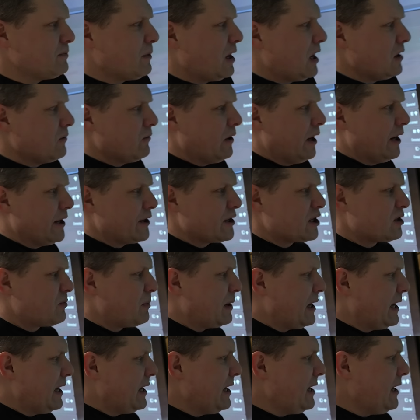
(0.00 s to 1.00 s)
is my rider
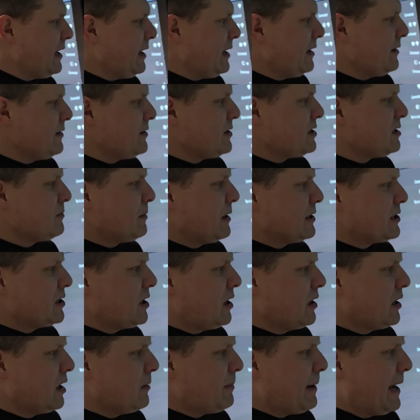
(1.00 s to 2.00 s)
display here. This is my
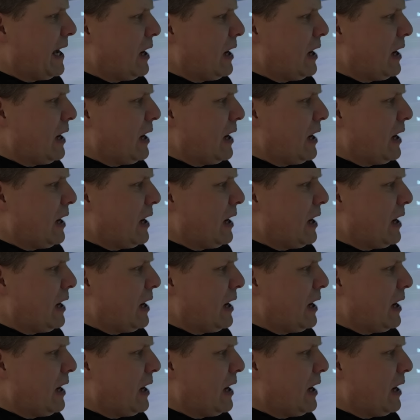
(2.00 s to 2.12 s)
target